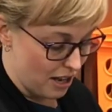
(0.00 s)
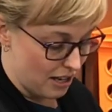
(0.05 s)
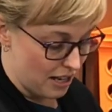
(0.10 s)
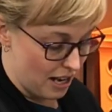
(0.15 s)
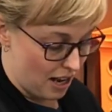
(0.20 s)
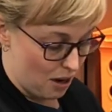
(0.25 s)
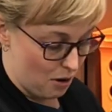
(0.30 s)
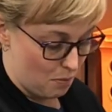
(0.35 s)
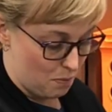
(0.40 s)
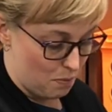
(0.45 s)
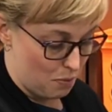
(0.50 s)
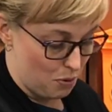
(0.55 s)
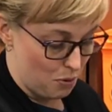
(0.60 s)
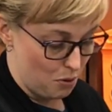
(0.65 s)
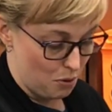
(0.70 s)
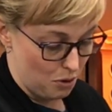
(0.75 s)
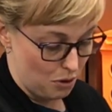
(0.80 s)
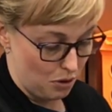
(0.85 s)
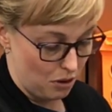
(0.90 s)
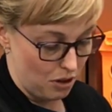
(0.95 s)
Now
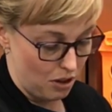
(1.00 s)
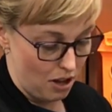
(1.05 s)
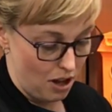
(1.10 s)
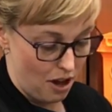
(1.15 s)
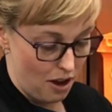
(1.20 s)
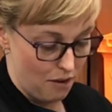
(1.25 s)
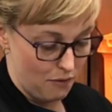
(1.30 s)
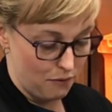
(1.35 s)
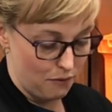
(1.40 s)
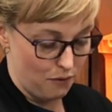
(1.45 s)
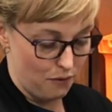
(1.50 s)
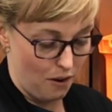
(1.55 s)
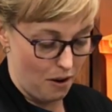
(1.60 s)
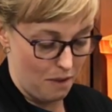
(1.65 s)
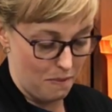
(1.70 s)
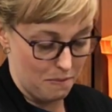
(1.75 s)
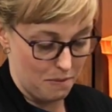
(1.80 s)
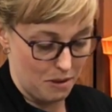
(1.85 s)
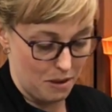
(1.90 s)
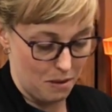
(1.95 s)
pull
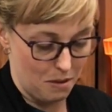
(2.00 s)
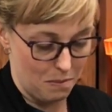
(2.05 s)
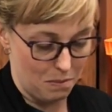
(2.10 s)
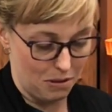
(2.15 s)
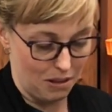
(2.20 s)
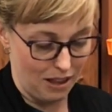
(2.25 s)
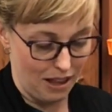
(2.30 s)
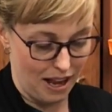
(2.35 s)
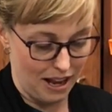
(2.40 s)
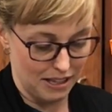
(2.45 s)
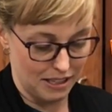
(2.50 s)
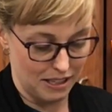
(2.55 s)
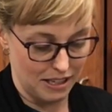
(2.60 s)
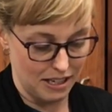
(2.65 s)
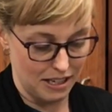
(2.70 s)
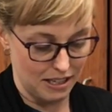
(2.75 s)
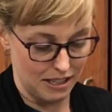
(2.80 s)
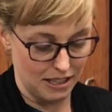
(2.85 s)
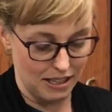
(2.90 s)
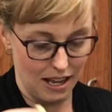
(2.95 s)
from the
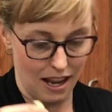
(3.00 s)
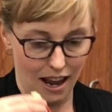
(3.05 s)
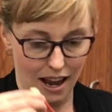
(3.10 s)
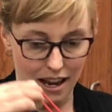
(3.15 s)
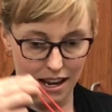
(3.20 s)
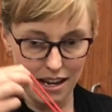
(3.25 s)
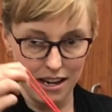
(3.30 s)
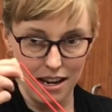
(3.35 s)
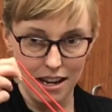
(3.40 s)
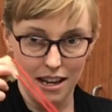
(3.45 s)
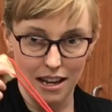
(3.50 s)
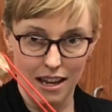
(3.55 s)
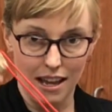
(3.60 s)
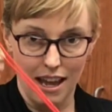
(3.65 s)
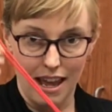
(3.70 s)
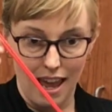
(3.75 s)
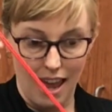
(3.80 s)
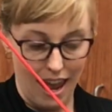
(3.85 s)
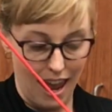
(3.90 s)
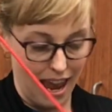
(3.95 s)
plastic side
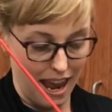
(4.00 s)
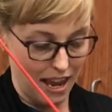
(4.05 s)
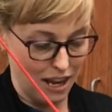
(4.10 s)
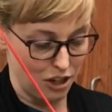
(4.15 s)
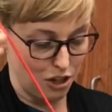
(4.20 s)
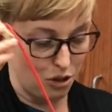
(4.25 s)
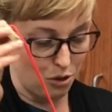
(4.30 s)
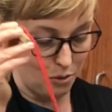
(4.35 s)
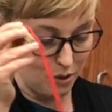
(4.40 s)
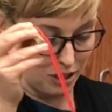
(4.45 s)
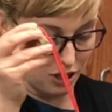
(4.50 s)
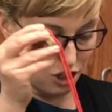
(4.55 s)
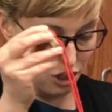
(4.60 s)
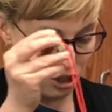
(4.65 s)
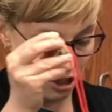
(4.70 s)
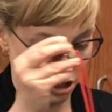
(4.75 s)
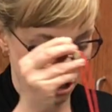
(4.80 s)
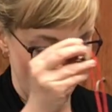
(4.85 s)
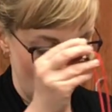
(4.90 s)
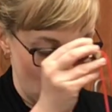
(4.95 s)
and do it
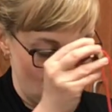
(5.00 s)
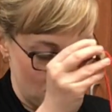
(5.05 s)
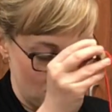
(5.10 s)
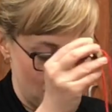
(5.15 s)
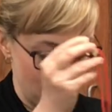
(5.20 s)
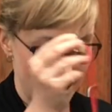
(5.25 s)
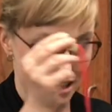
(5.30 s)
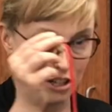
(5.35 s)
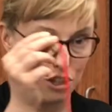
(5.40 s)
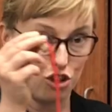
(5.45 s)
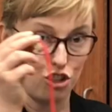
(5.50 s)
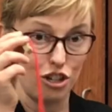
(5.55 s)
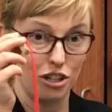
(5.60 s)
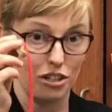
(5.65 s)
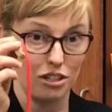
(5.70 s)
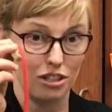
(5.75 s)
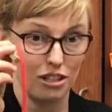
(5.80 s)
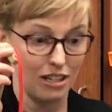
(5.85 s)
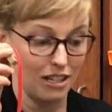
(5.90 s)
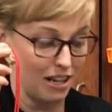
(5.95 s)
slowly and
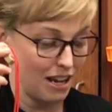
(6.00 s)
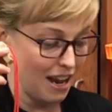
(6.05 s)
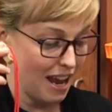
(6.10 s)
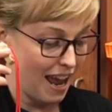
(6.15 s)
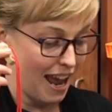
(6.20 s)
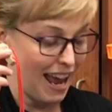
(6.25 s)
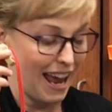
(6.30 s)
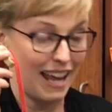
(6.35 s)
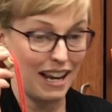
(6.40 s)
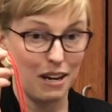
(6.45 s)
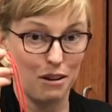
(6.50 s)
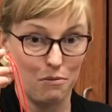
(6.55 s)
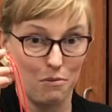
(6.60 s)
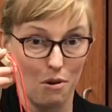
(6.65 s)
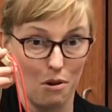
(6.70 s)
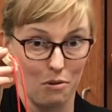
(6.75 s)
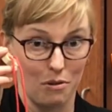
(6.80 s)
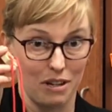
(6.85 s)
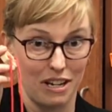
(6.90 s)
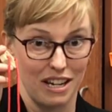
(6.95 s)
gently, and it
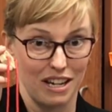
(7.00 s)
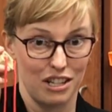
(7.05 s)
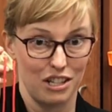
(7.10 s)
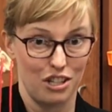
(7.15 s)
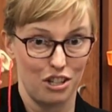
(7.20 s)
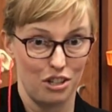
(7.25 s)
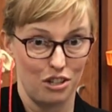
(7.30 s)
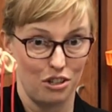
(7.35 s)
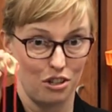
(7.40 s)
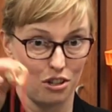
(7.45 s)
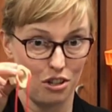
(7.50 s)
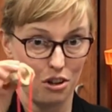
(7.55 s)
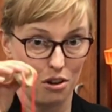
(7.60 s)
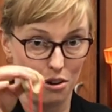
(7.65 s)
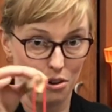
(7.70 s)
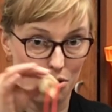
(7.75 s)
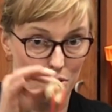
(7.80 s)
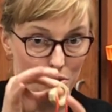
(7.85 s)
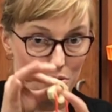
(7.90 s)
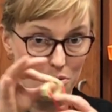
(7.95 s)
won't get
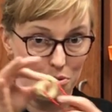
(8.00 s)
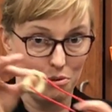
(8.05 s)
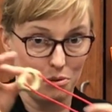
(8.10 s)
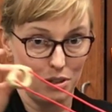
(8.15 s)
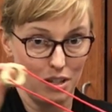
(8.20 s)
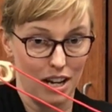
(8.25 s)
so